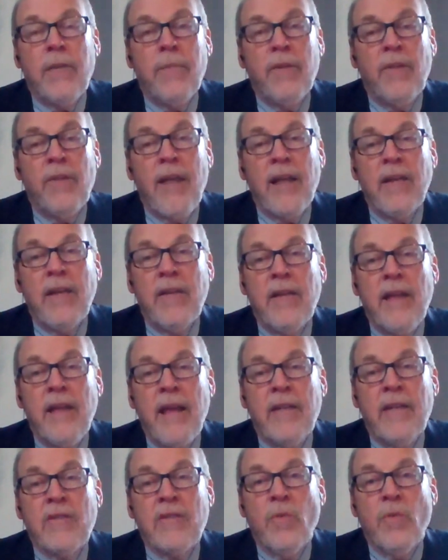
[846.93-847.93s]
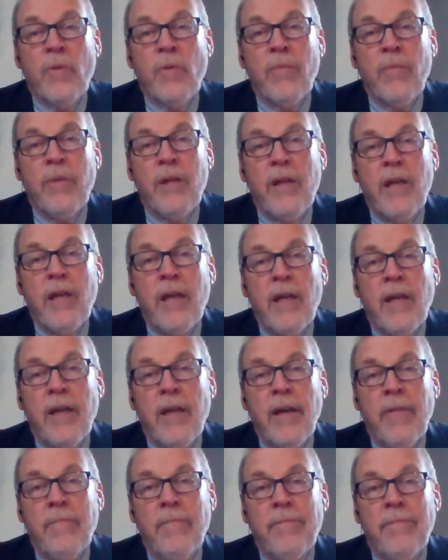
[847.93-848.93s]
but that is going to be
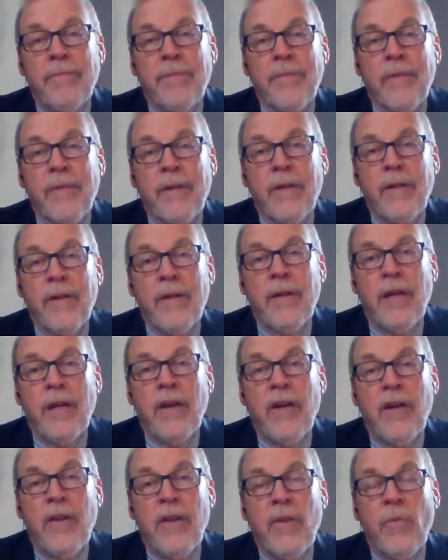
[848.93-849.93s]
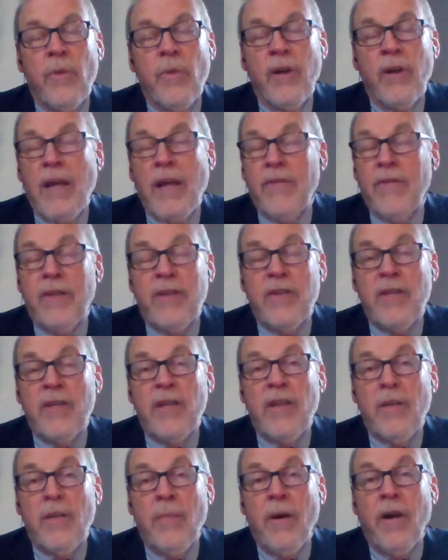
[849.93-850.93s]
an area that we're going to have to
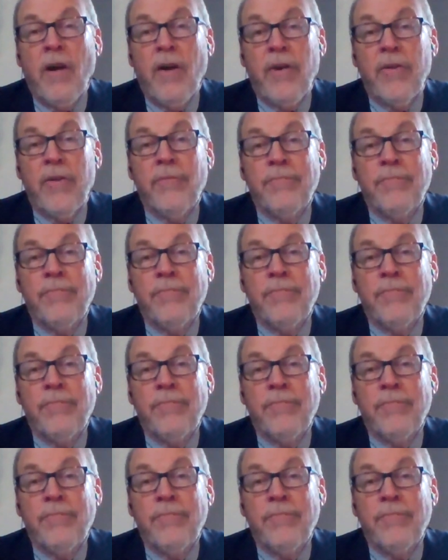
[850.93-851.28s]
continue to monitor.